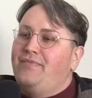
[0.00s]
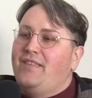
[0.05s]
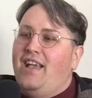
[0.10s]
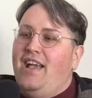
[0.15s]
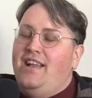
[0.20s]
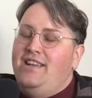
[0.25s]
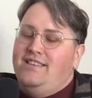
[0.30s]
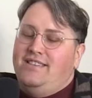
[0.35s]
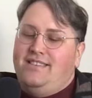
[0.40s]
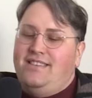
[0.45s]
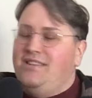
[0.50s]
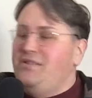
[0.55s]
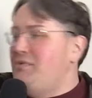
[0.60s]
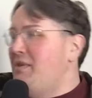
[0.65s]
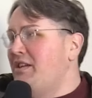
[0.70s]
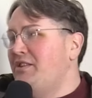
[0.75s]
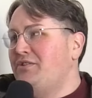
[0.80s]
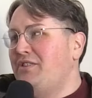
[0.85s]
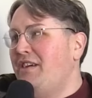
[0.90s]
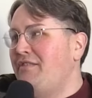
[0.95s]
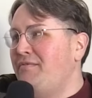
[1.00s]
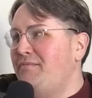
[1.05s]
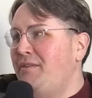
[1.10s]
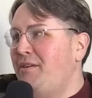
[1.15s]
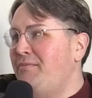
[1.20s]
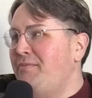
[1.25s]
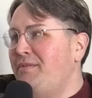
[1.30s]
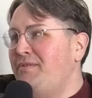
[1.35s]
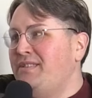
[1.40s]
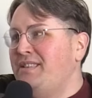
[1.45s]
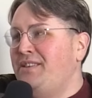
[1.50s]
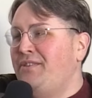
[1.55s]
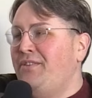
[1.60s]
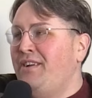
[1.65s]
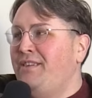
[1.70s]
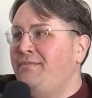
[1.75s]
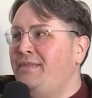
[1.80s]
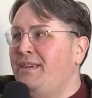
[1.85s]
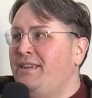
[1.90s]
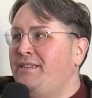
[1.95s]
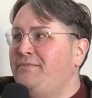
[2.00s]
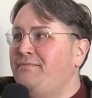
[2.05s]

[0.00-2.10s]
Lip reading: I just didn't want to drive him home. He was annoying me.